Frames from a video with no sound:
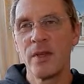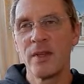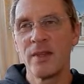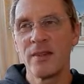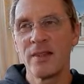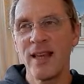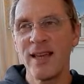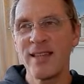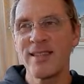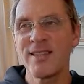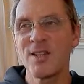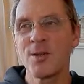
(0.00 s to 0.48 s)

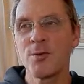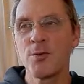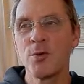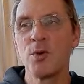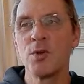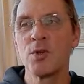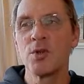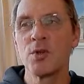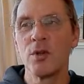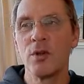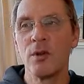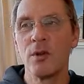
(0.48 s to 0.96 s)
That's
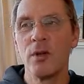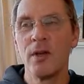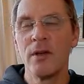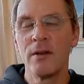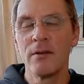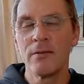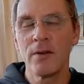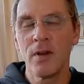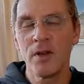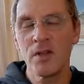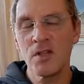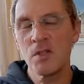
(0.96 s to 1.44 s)
crucial
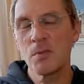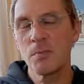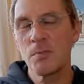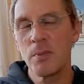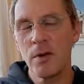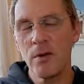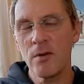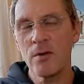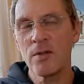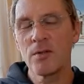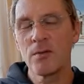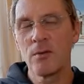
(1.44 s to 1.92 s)
for our
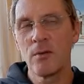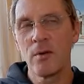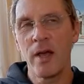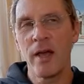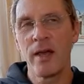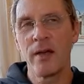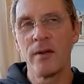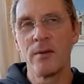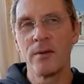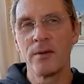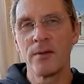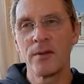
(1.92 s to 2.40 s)
spiritual
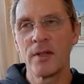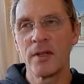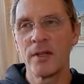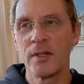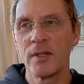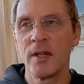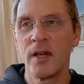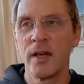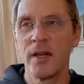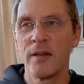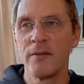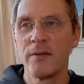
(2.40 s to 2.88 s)
health
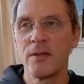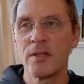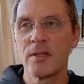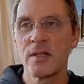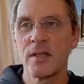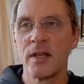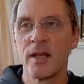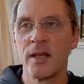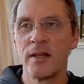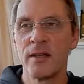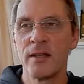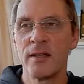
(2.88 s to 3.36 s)
and life,
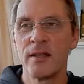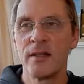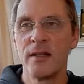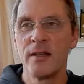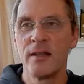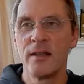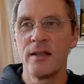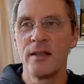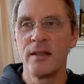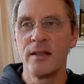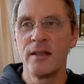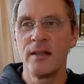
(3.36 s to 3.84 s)
isn't it?
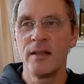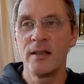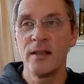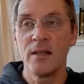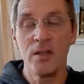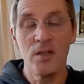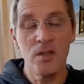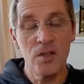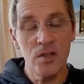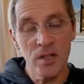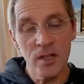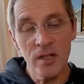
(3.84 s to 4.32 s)

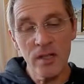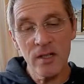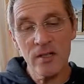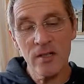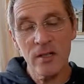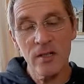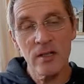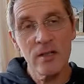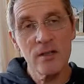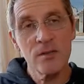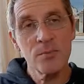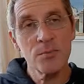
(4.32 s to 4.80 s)
And
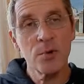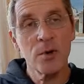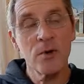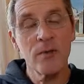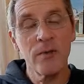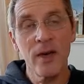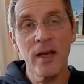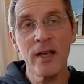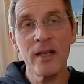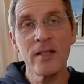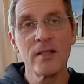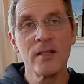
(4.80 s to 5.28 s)
Jesus
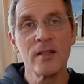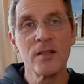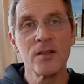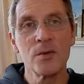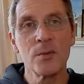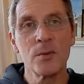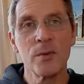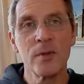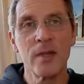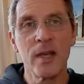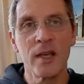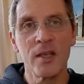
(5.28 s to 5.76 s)
provides
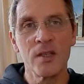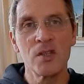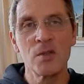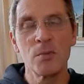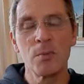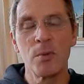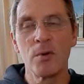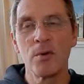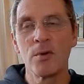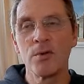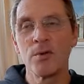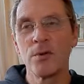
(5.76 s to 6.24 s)
us with that
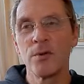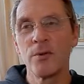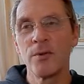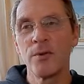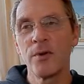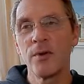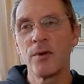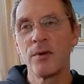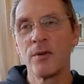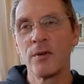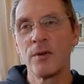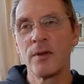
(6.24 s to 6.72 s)
spiritual
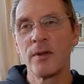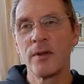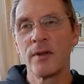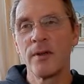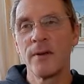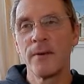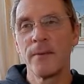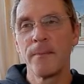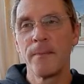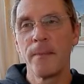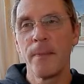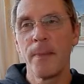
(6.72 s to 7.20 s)
food.
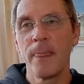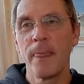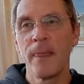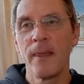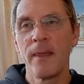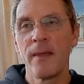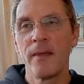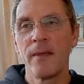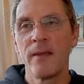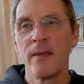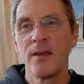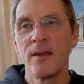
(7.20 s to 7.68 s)

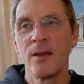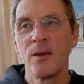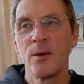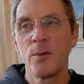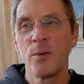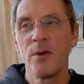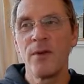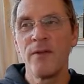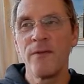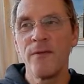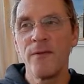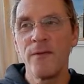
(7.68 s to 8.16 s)

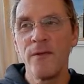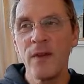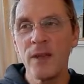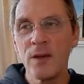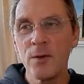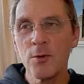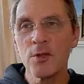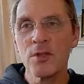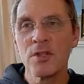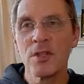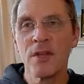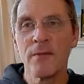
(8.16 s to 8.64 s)
We
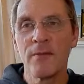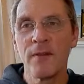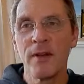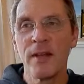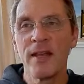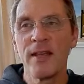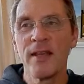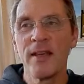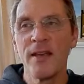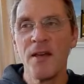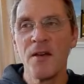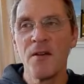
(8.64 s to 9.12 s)

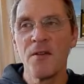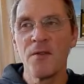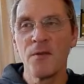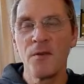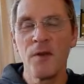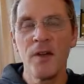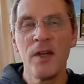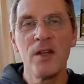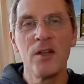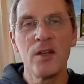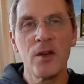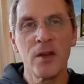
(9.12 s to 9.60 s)
figuratively
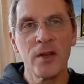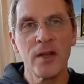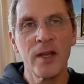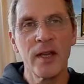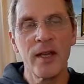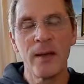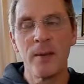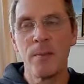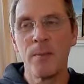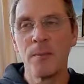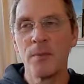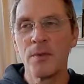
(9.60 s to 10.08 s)
feed on
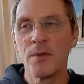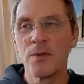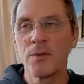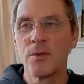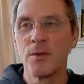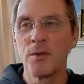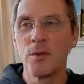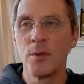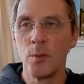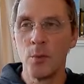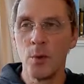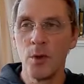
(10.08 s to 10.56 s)
him
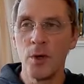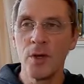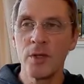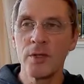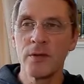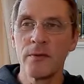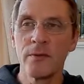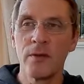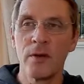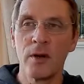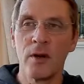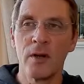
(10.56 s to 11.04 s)
through the word
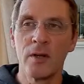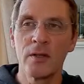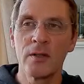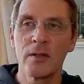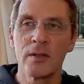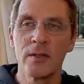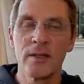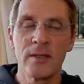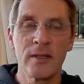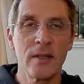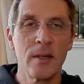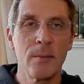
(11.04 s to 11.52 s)
of God
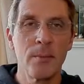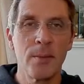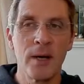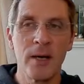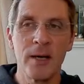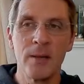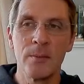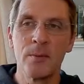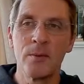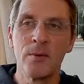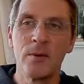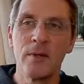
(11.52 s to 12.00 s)
in the
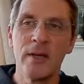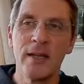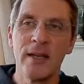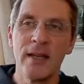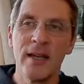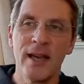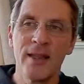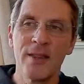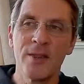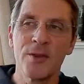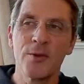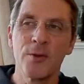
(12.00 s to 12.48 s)
Bible
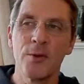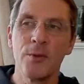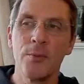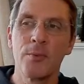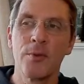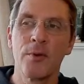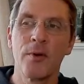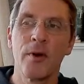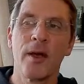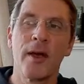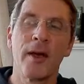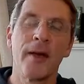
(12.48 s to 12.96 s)
and through
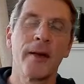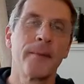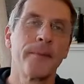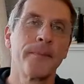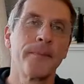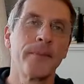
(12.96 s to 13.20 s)
prayer.